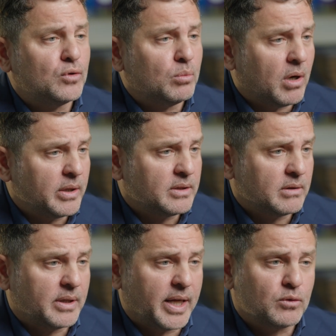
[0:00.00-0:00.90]
to
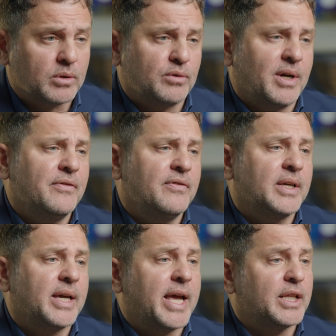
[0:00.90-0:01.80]
monitor network
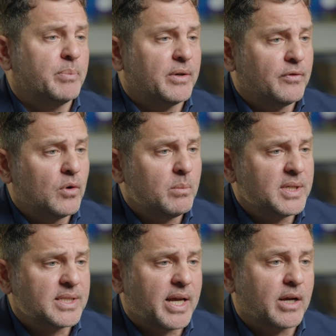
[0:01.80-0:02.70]
traffic and
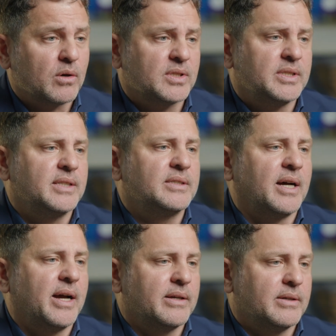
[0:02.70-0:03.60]
performance across the
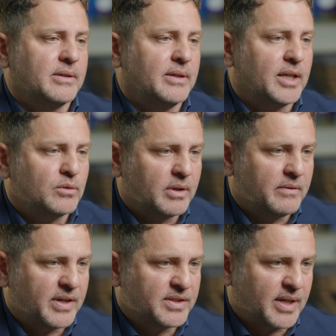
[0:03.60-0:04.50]
entire network
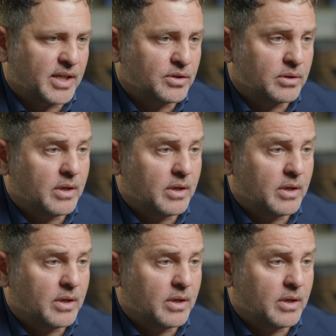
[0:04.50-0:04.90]
infrastructure,